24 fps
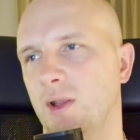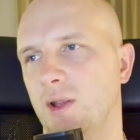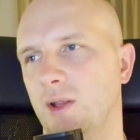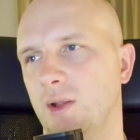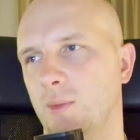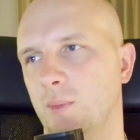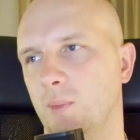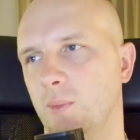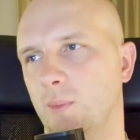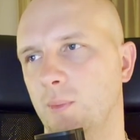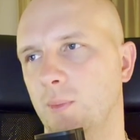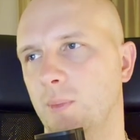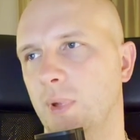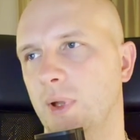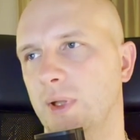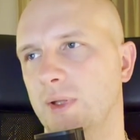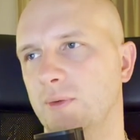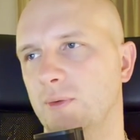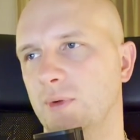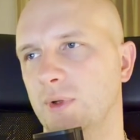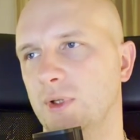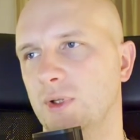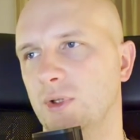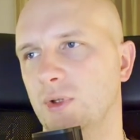But
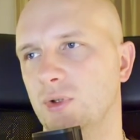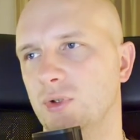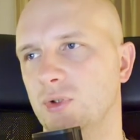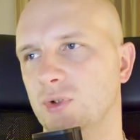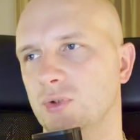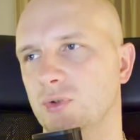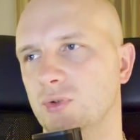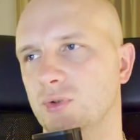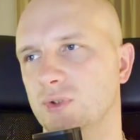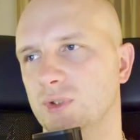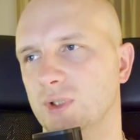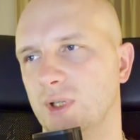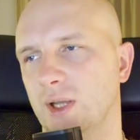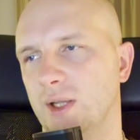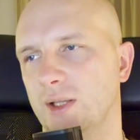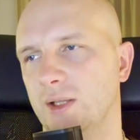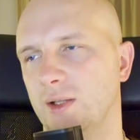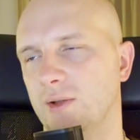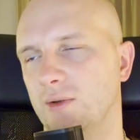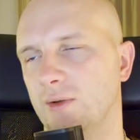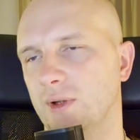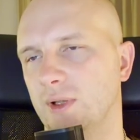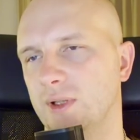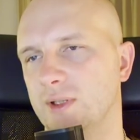when you choose other
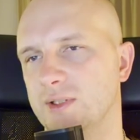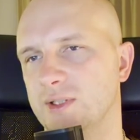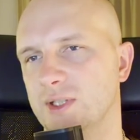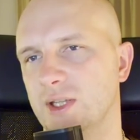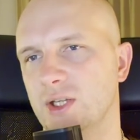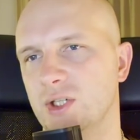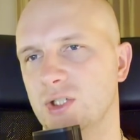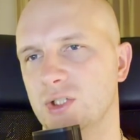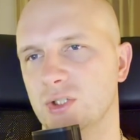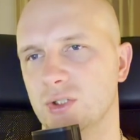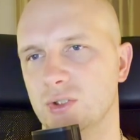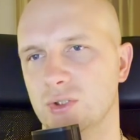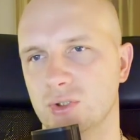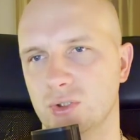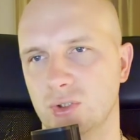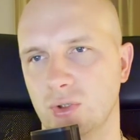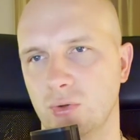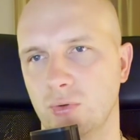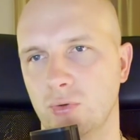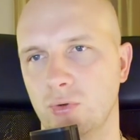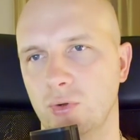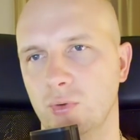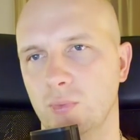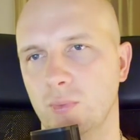localization, so
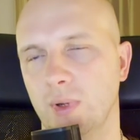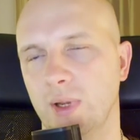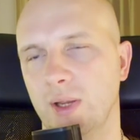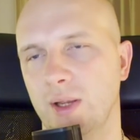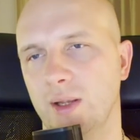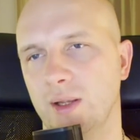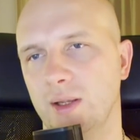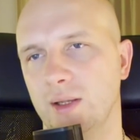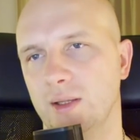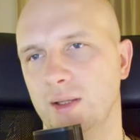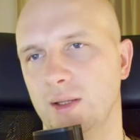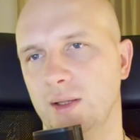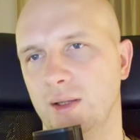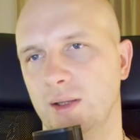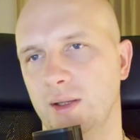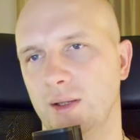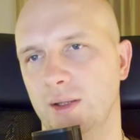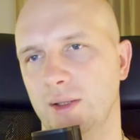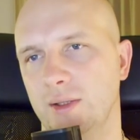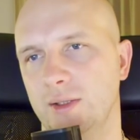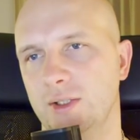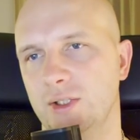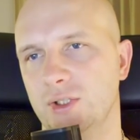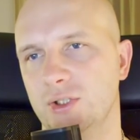you may add
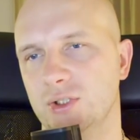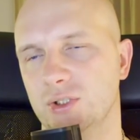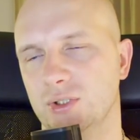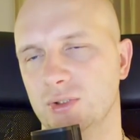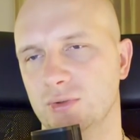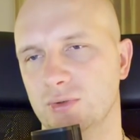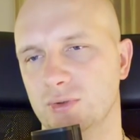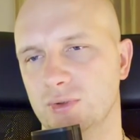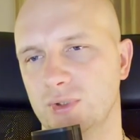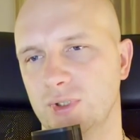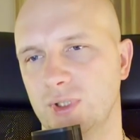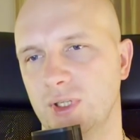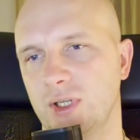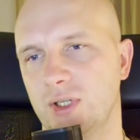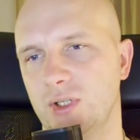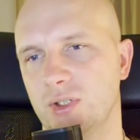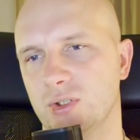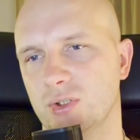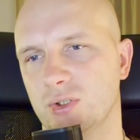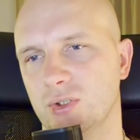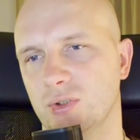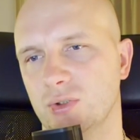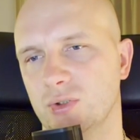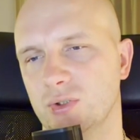additional
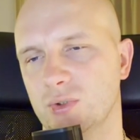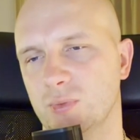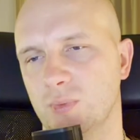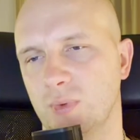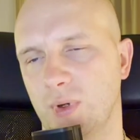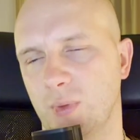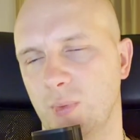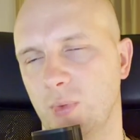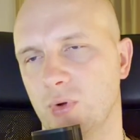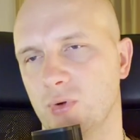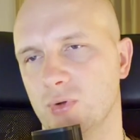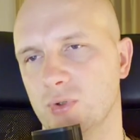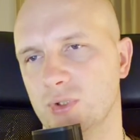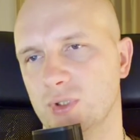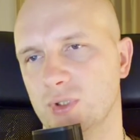screenshots, promotion